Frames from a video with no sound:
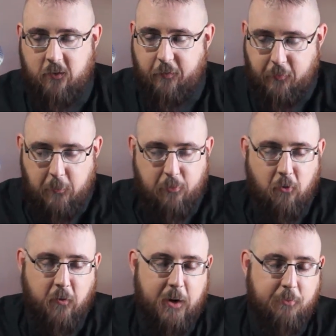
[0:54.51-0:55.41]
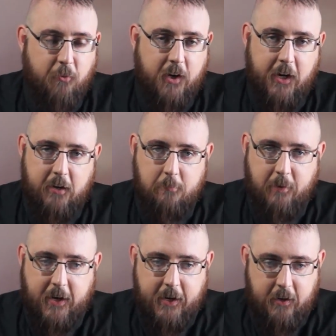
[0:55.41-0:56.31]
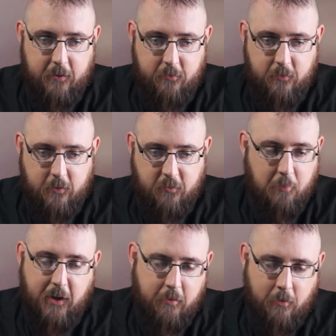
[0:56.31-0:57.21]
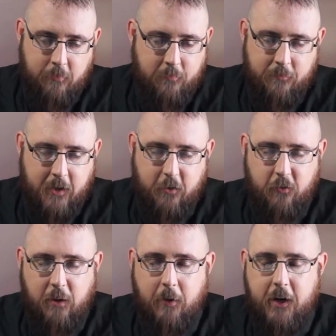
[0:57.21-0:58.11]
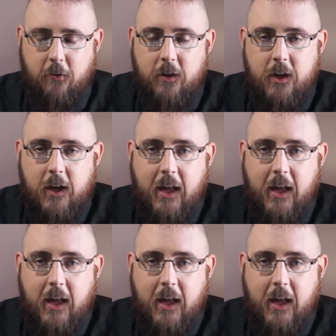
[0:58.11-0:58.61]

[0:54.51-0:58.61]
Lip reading: It's a free program created by some guy, I forget his name right now.